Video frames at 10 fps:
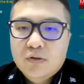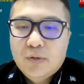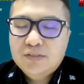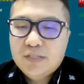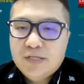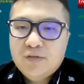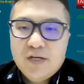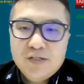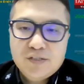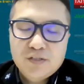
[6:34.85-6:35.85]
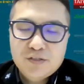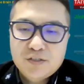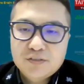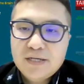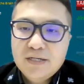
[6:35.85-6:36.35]
With intelligent
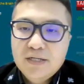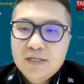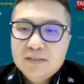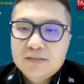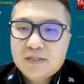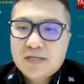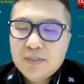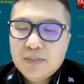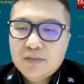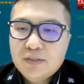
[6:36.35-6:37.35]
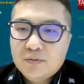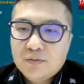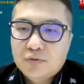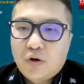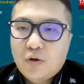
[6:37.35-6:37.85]
design, the cabinet
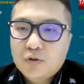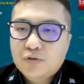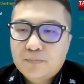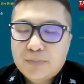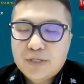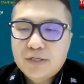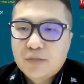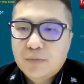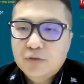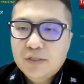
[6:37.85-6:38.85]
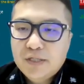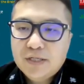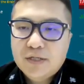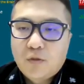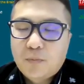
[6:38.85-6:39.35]
could also be
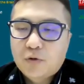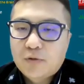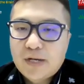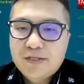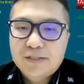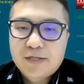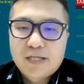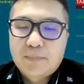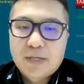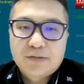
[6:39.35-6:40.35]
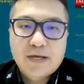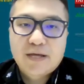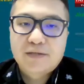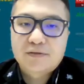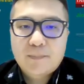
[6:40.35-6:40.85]
remotely operated and
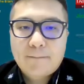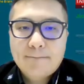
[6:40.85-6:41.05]
maintained.